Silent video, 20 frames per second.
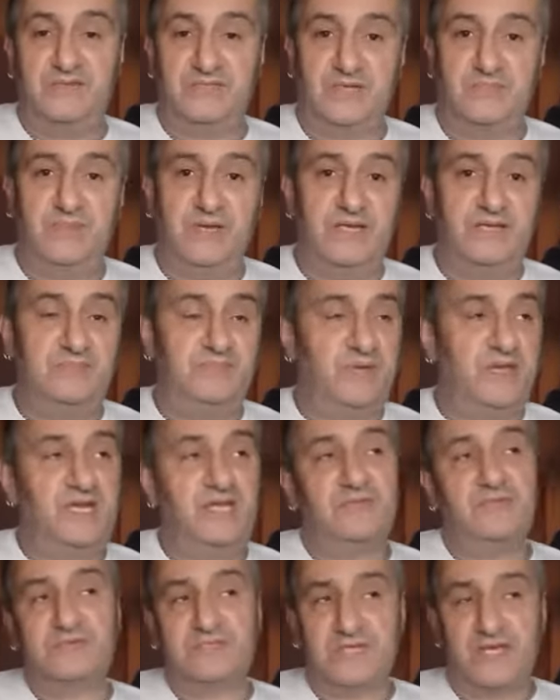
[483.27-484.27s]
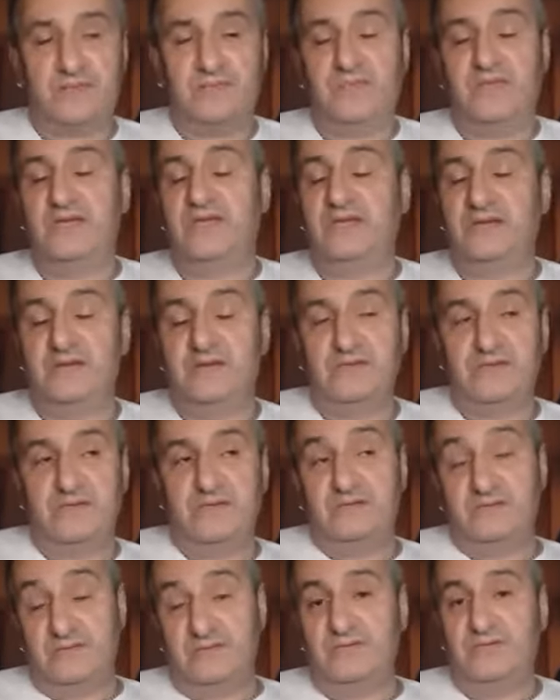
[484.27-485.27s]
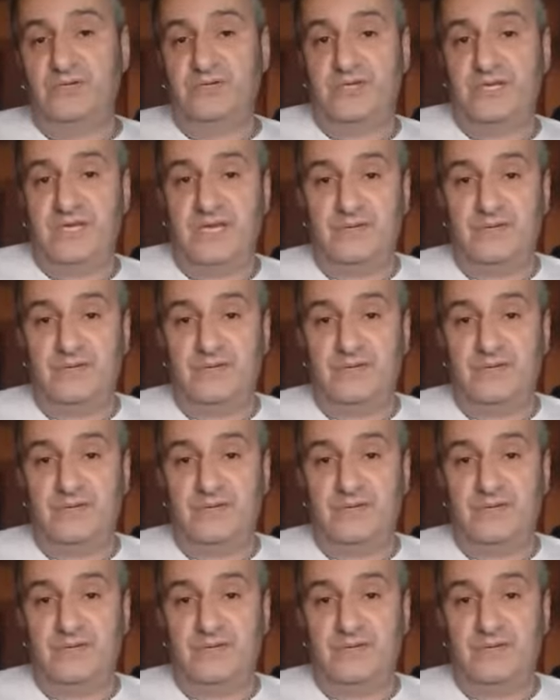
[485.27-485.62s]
So Bellew was up there looking